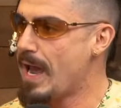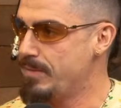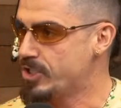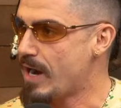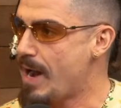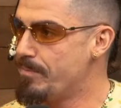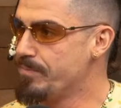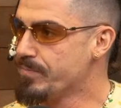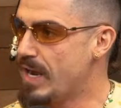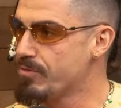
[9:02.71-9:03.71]
Miami trap.
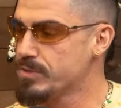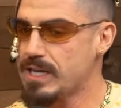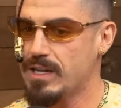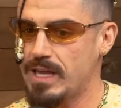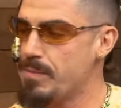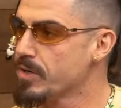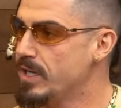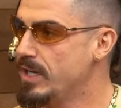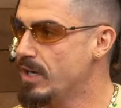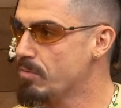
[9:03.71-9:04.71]
Everyone's got a
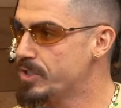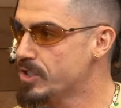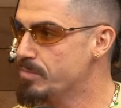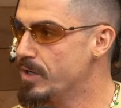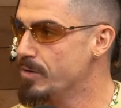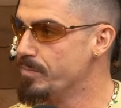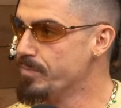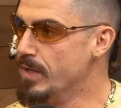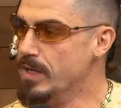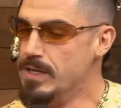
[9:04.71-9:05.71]
Lamborghini and a Richard Mille.
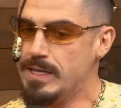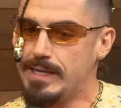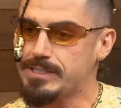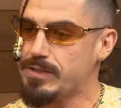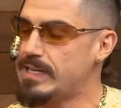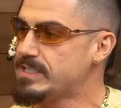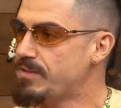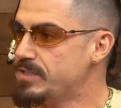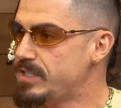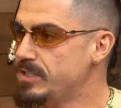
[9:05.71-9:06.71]
And so that
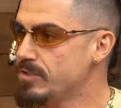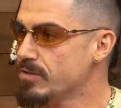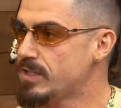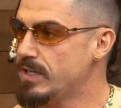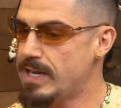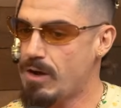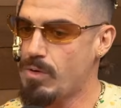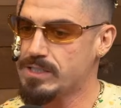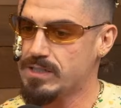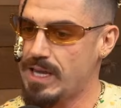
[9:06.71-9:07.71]
17-year-old kid now
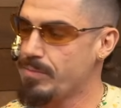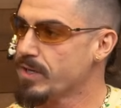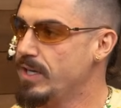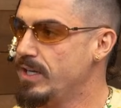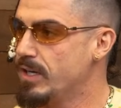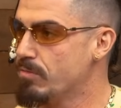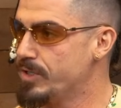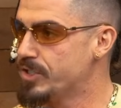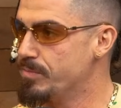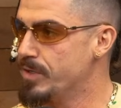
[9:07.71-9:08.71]
wants a Lamborghini and a
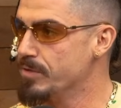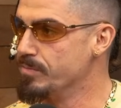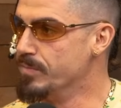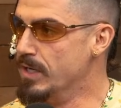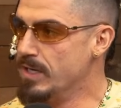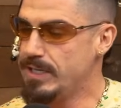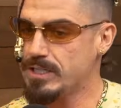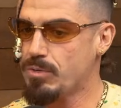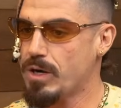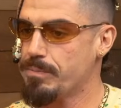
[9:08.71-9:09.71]
Richard Mille. He
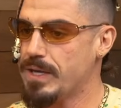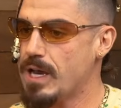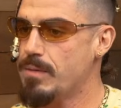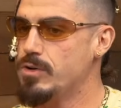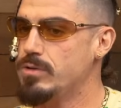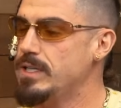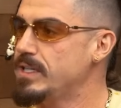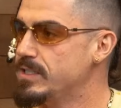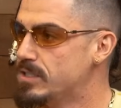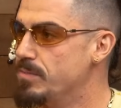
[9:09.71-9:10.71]
doesn't want to become who he
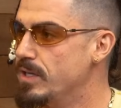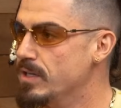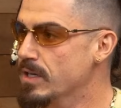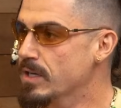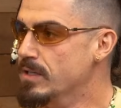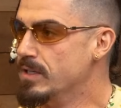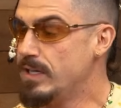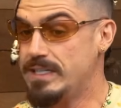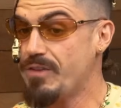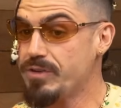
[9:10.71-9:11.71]
needs to be.
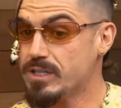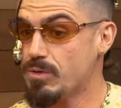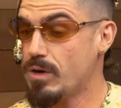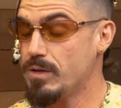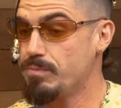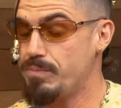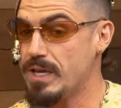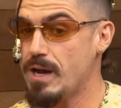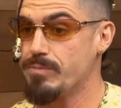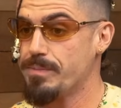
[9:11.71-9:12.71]
He definitely doesn't want to
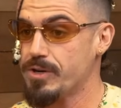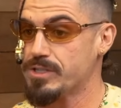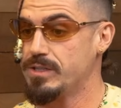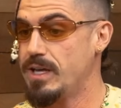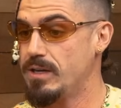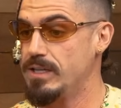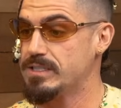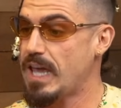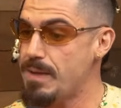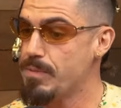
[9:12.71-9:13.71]
become the person that
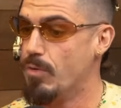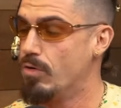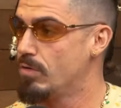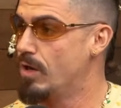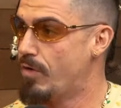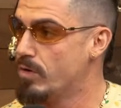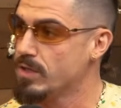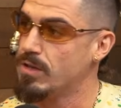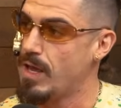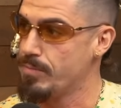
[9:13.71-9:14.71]
is capable of
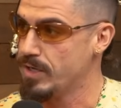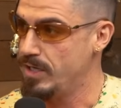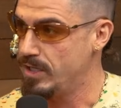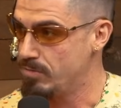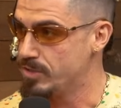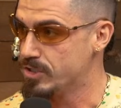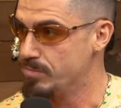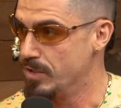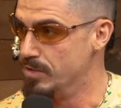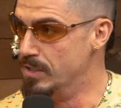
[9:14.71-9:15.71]
owning the Lamborghini and the Richard
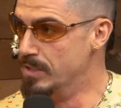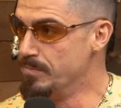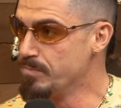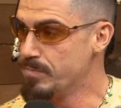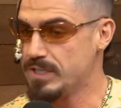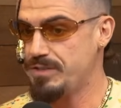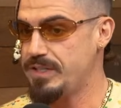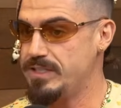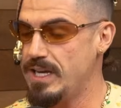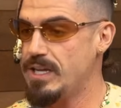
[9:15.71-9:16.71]
Mille. Because if
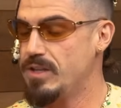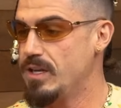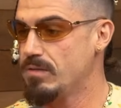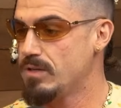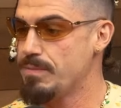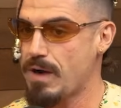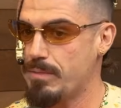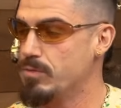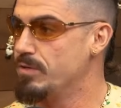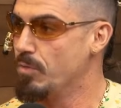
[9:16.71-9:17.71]
he did, then he
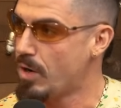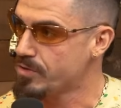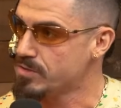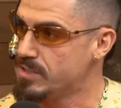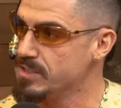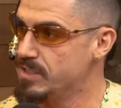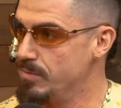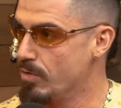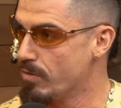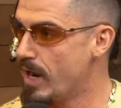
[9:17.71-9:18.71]
probably wouldn't even want those things
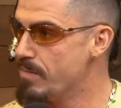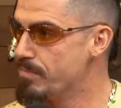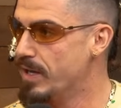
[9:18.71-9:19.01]
anymore, right?